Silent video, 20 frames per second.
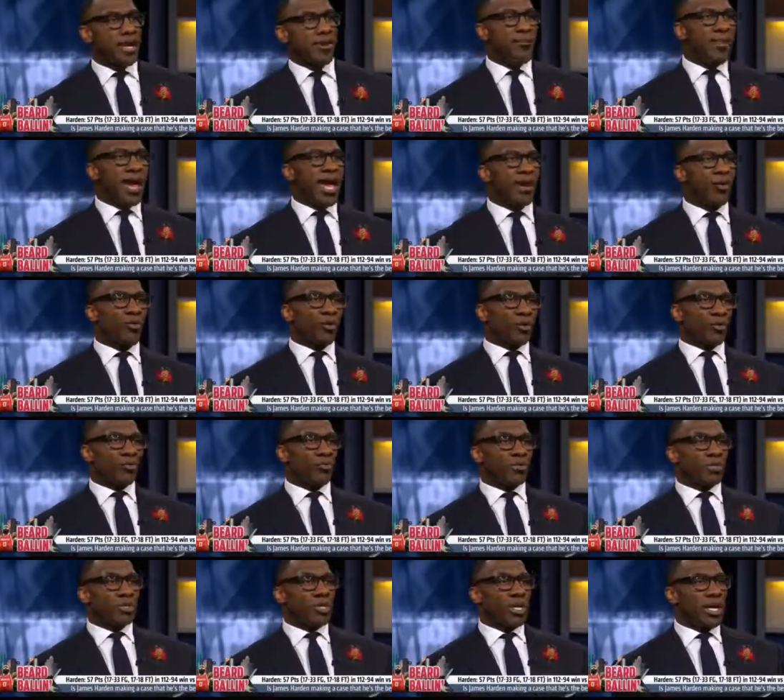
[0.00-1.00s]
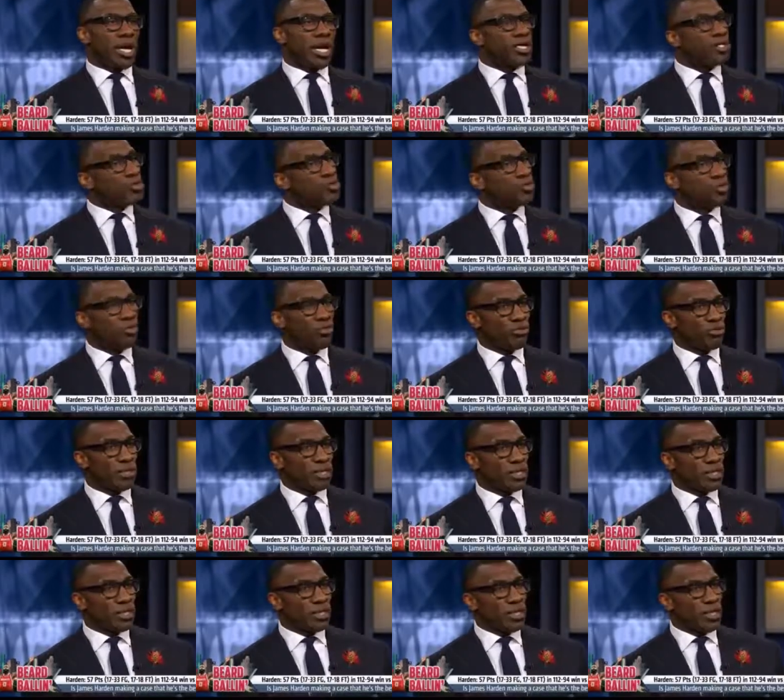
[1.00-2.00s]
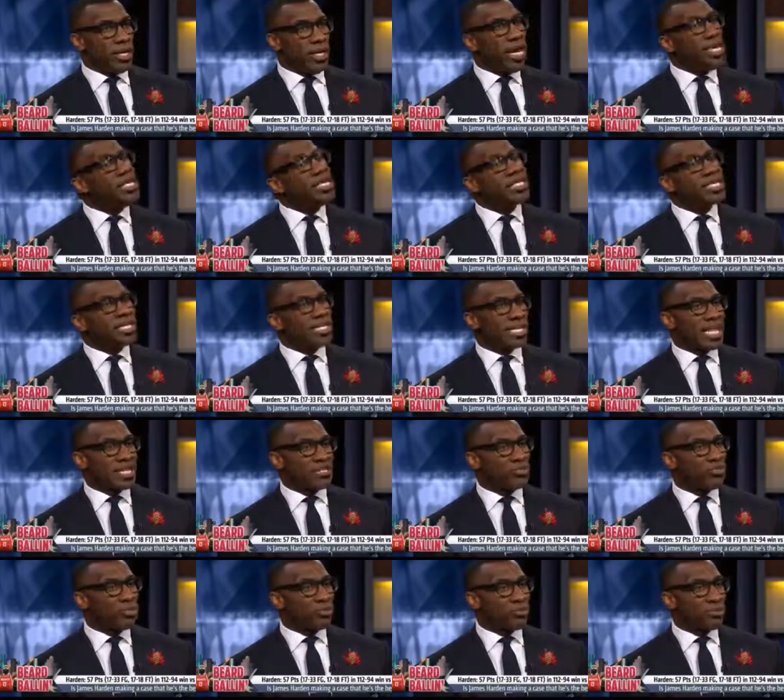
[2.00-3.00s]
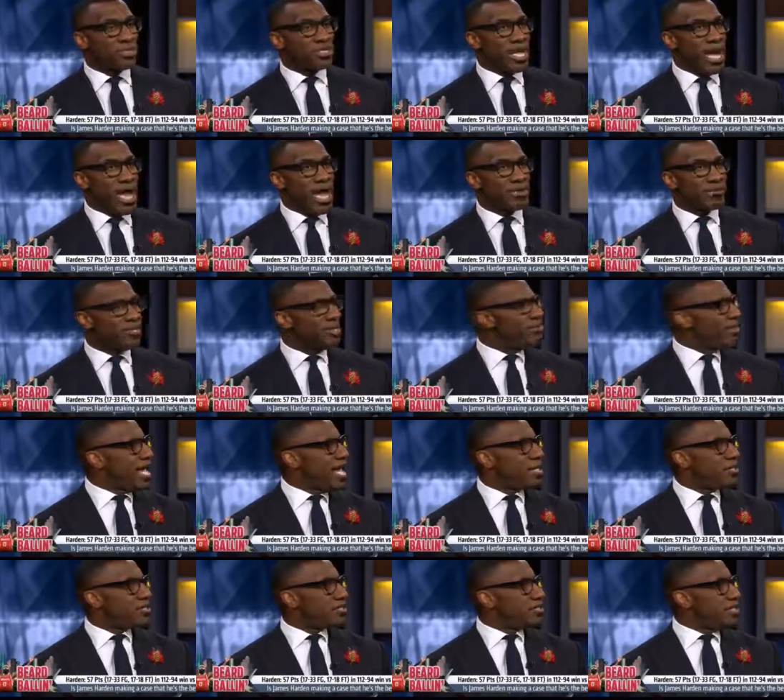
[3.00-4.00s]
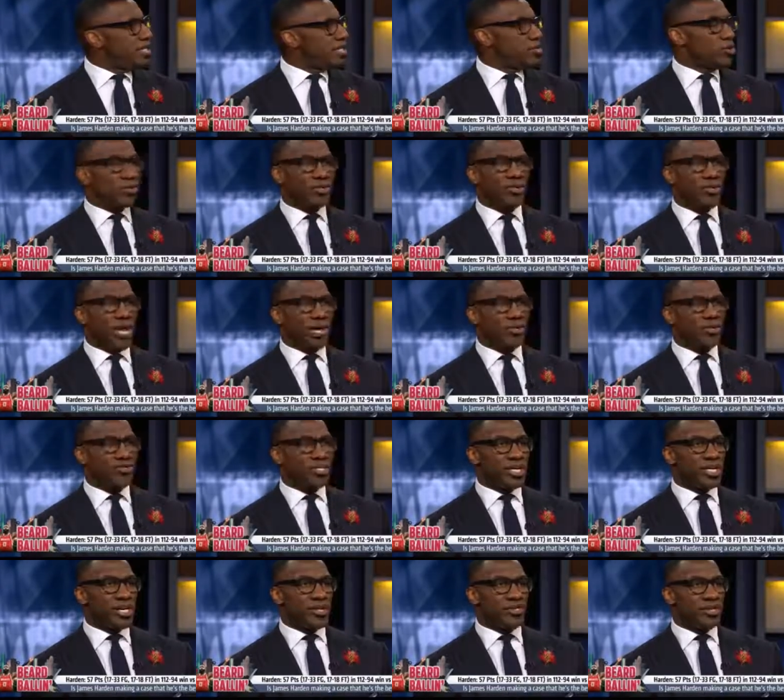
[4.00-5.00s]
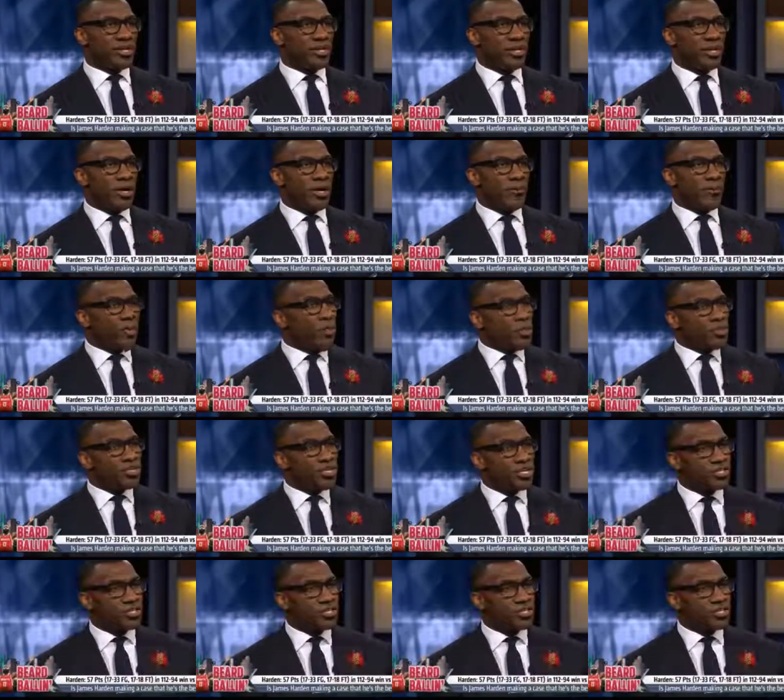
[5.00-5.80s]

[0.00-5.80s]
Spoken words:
back, and shoot the 3. And he did it like 2 or 3 times. And I'm like, D'Antoni, you're not going to say nothing? But what's there to